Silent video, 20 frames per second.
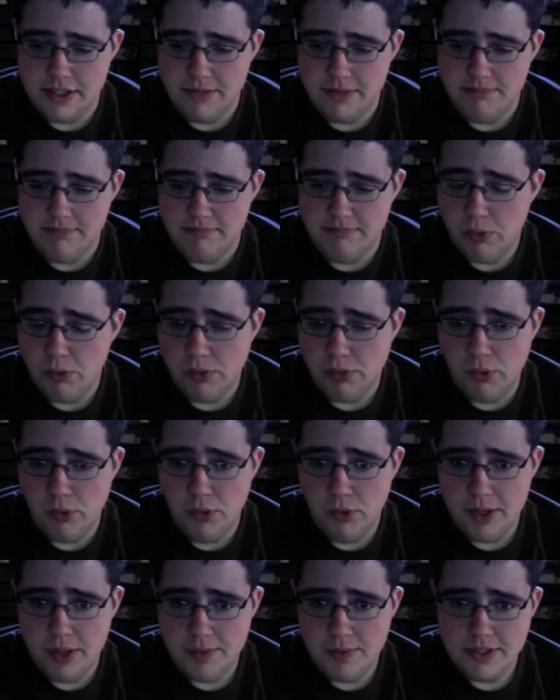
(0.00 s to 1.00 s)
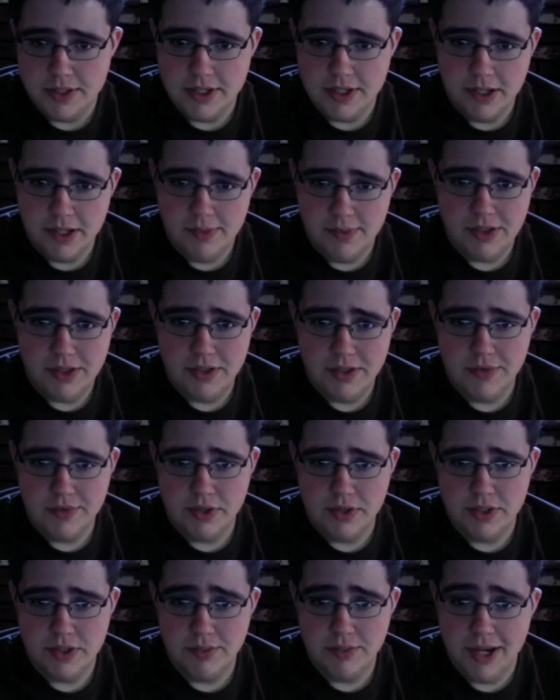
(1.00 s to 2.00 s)
or programs to talk about as far
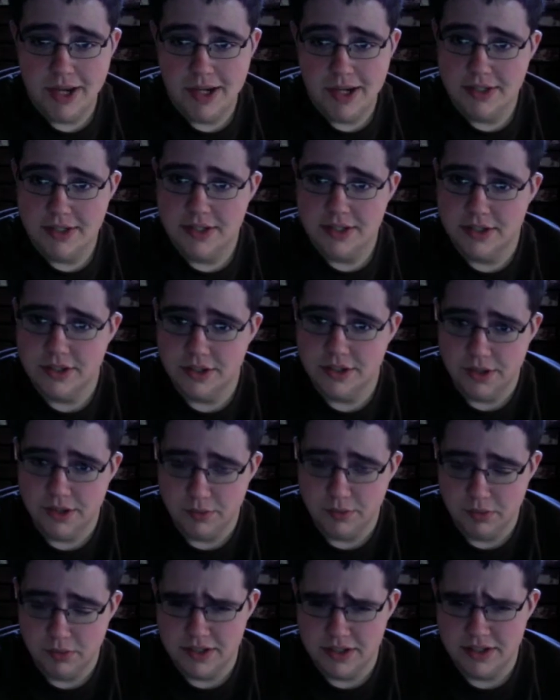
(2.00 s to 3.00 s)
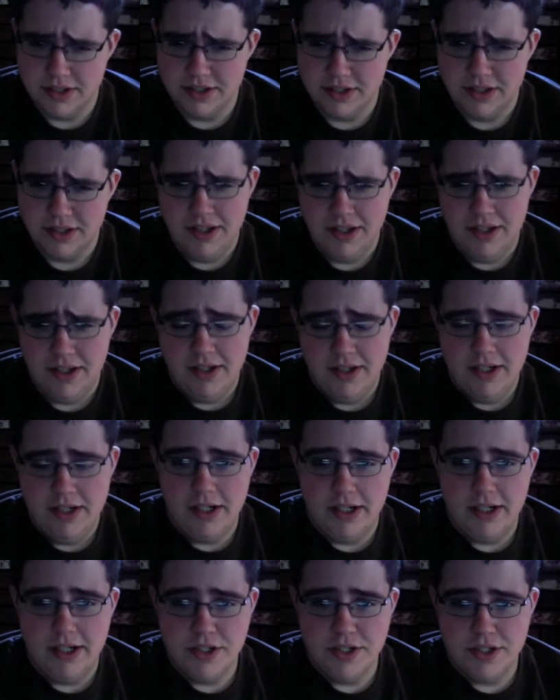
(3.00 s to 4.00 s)
as the Mac is concerned, and plus,
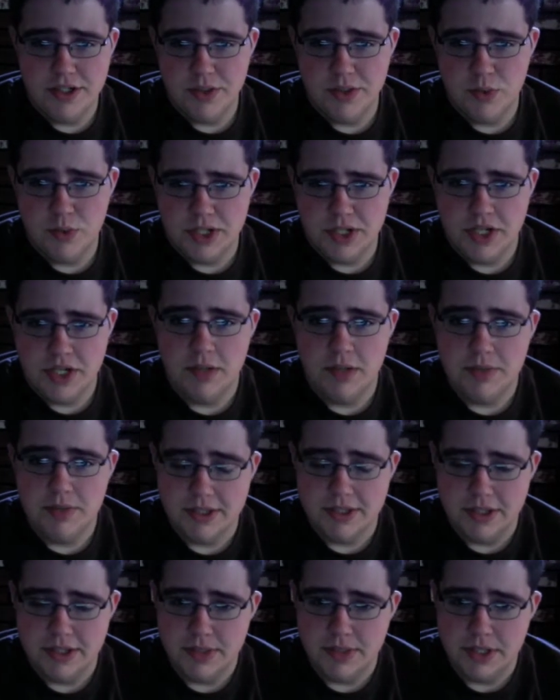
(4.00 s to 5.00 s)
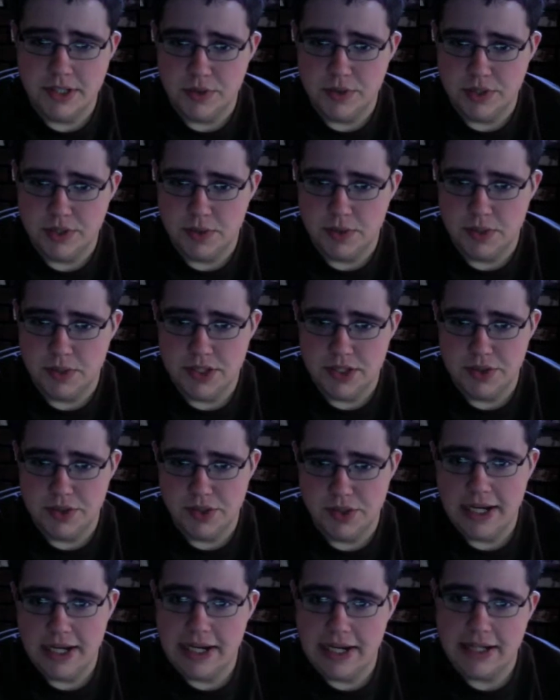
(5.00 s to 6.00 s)
just to switch it up since I've been doing so many
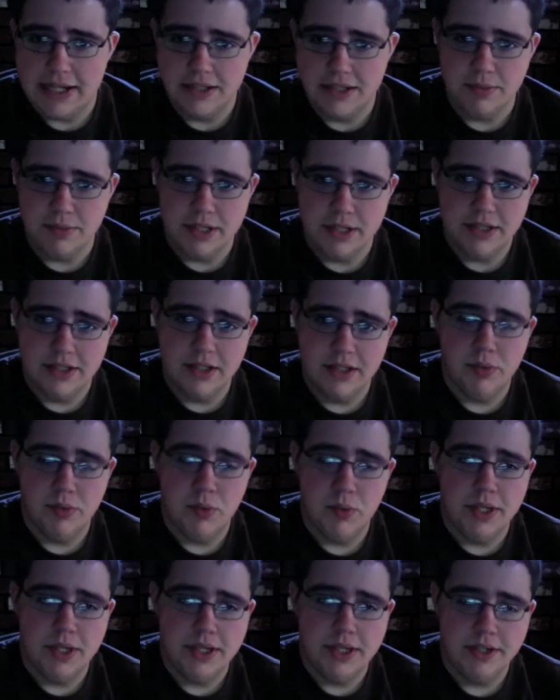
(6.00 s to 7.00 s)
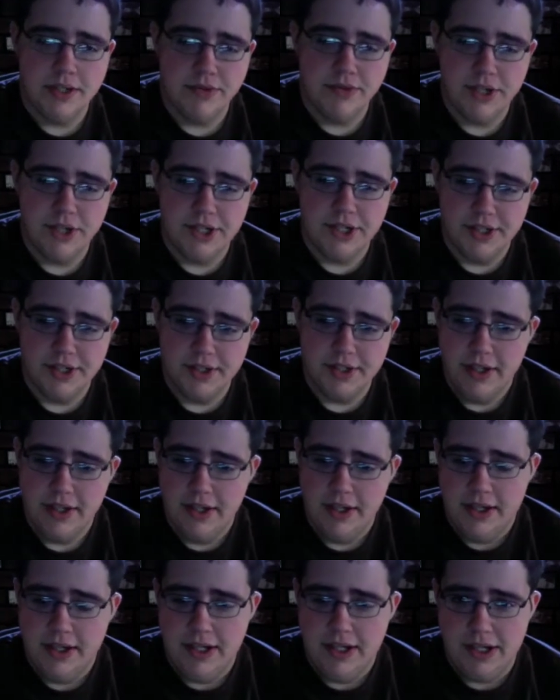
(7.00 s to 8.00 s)
screencasts the past couple weeks, I figured
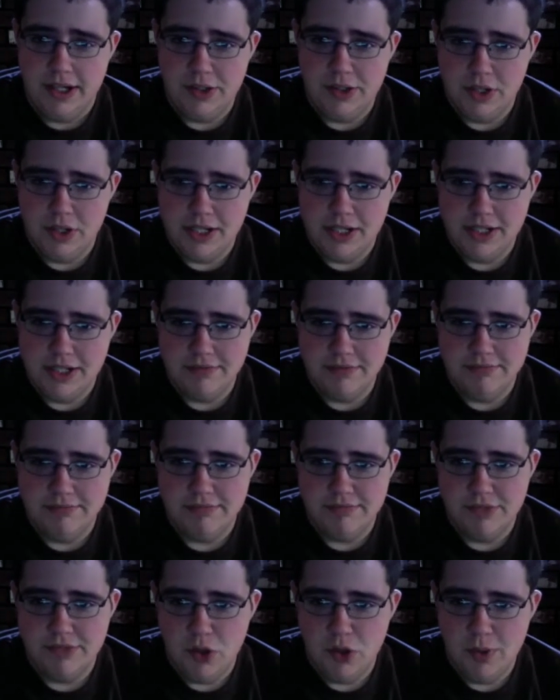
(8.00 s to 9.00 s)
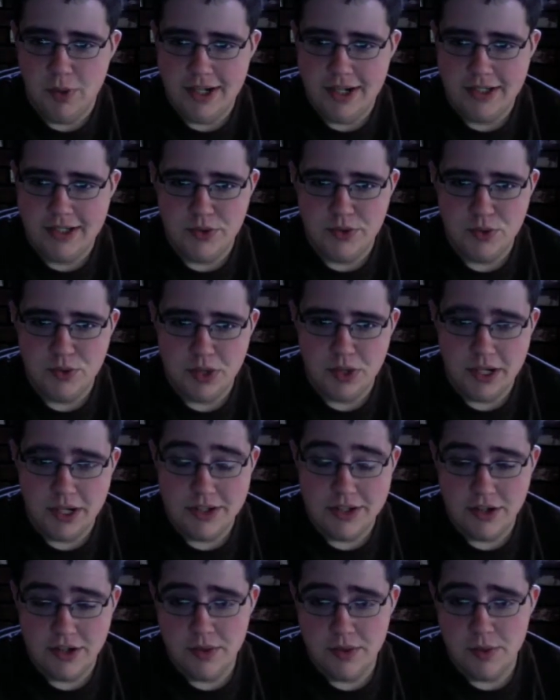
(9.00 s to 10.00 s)
I'd go ahead and go back to what I
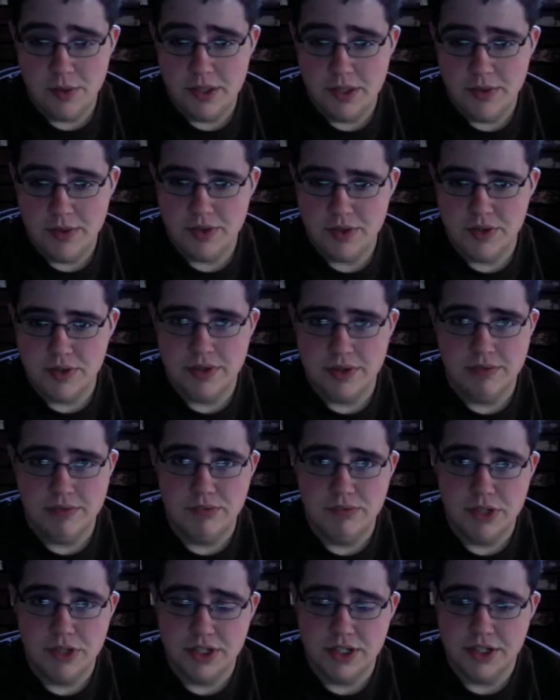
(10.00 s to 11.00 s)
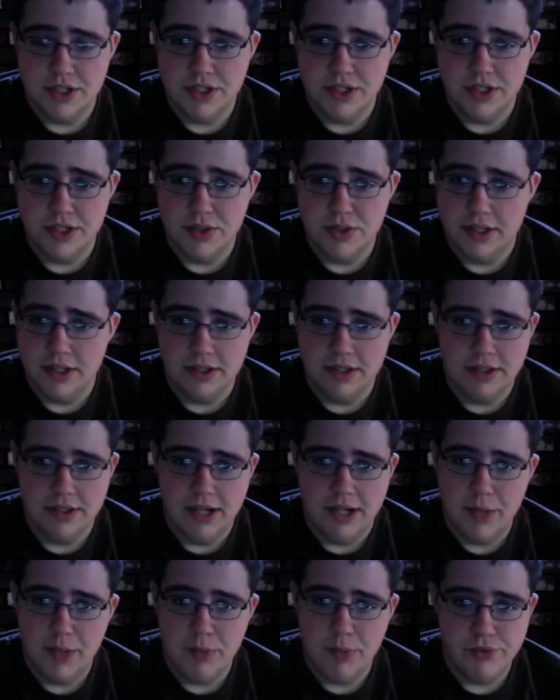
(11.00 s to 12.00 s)
started with, which is just using
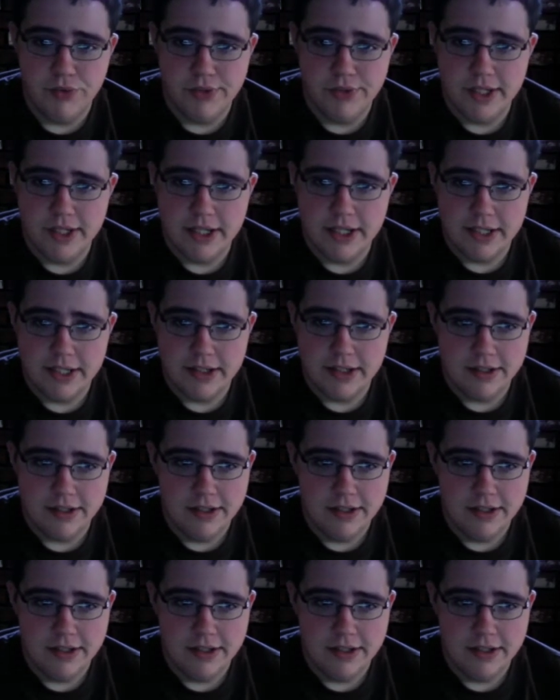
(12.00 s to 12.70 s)
iMovie and